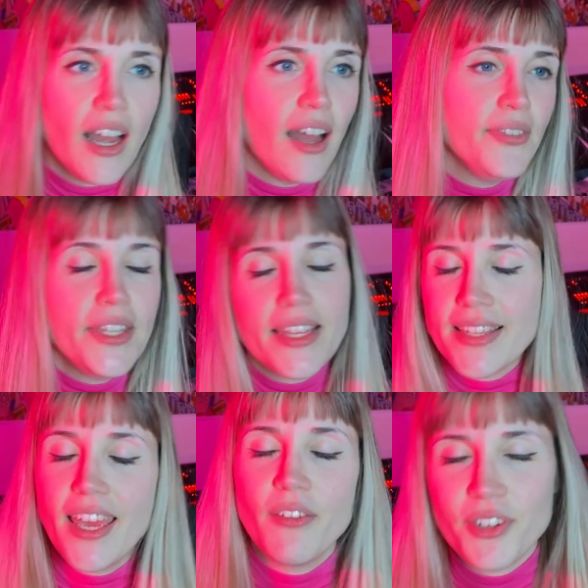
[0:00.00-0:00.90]
And then there's
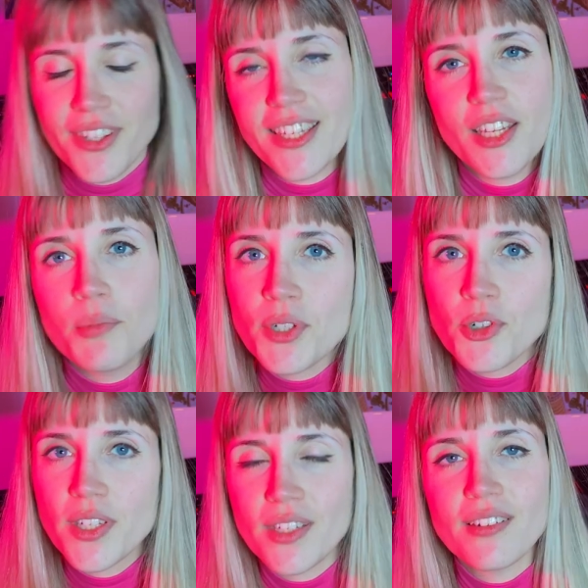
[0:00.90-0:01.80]
everything in
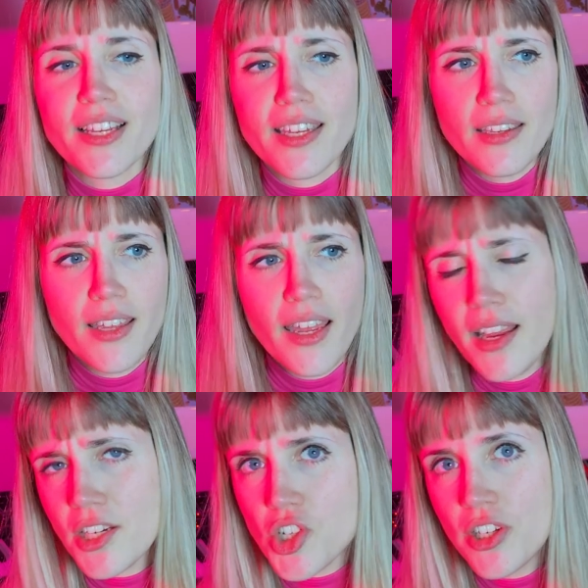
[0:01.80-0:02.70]
between. Like
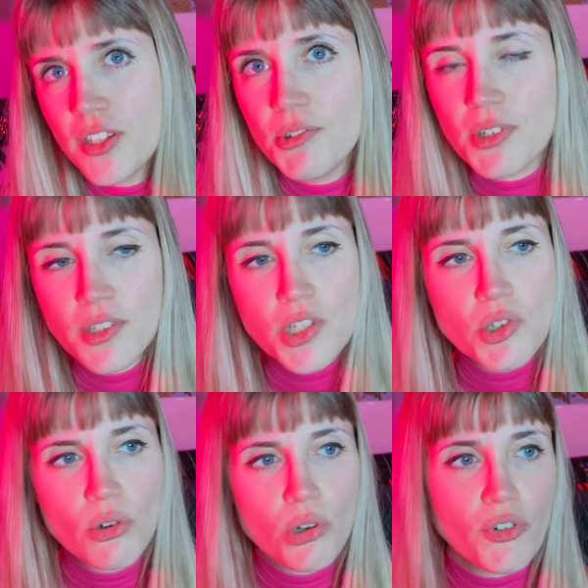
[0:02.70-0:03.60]
actually you can
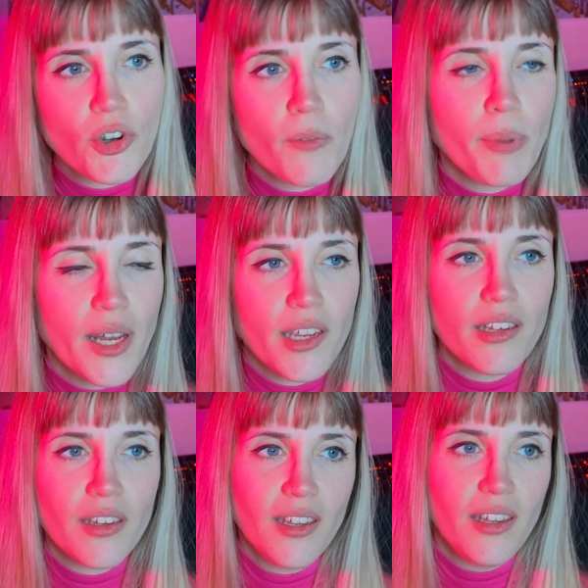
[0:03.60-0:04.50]
sort of
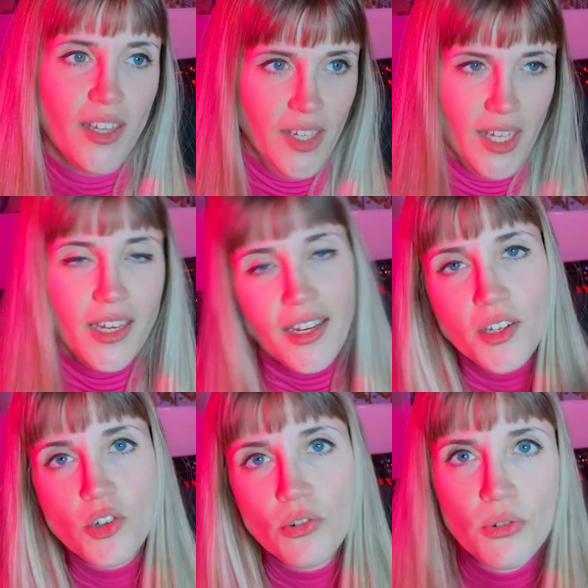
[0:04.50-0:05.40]
combine
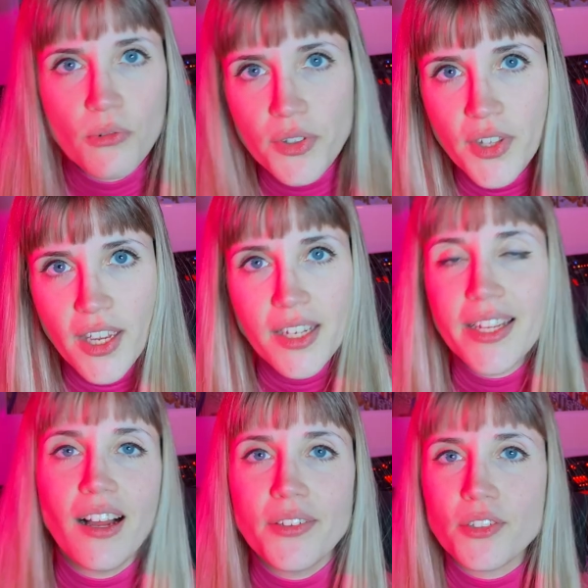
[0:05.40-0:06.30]
any tool with
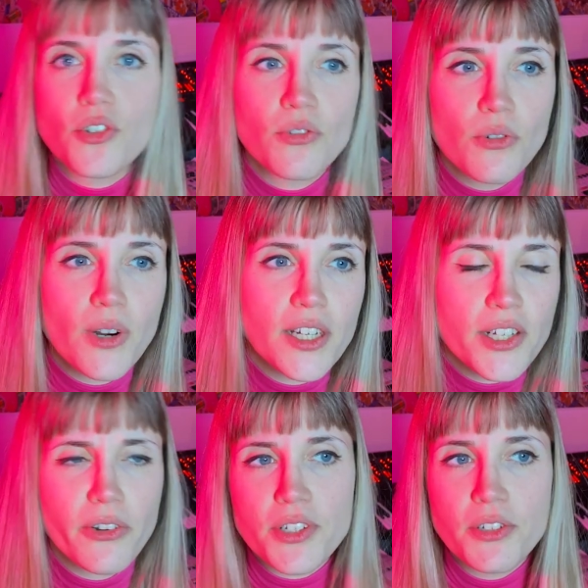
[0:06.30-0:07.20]
any other tool as
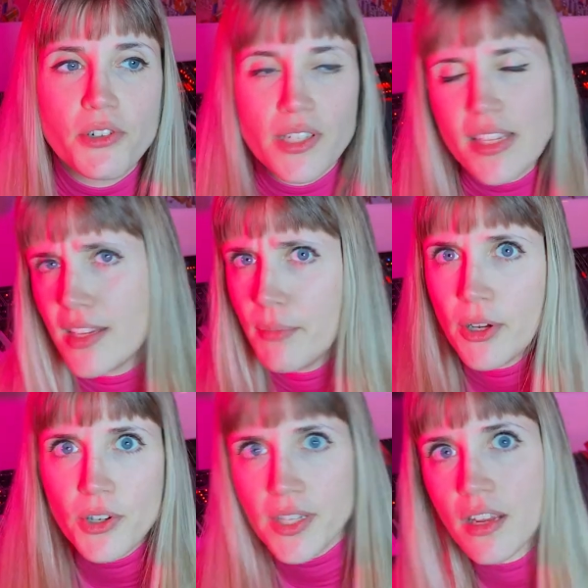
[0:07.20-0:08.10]
long as you can
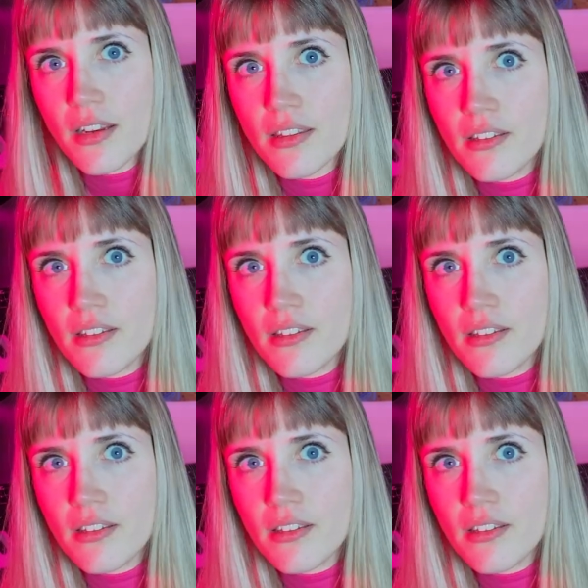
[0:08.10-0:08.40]
somehow connect